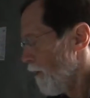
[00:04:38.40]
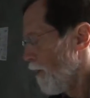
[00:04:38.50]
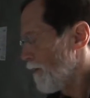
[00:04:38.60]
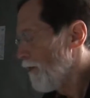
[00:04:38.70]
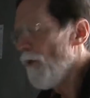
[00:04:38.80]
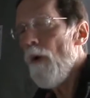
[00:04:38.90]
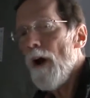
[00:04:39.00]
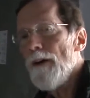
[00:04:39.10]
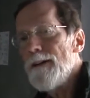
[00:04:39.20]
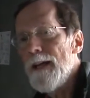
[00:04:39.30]
we'll do a
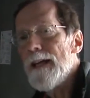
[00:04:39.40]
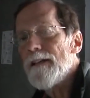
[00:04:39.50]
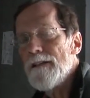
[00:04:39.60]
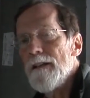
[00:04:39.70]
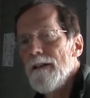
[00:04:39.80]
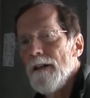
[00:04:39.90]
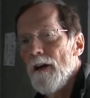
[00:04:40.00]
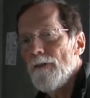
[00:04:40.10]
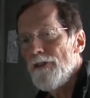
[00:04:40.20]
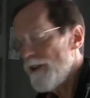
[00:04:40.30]
water test on the